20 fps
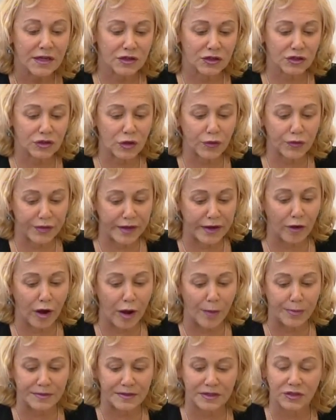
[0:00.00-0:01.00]
to show their
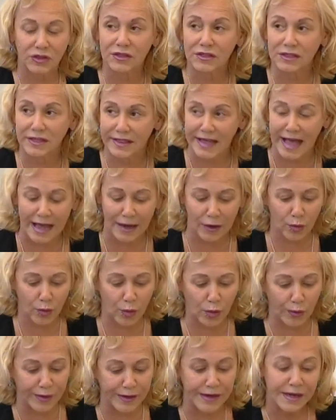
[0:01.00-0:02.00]
opposition to that
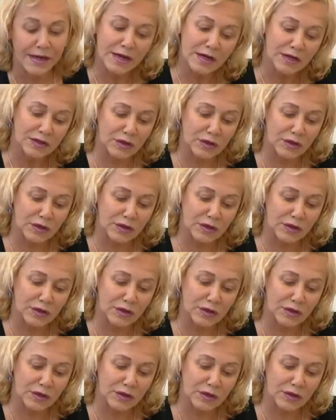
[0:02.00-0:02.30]
quarry.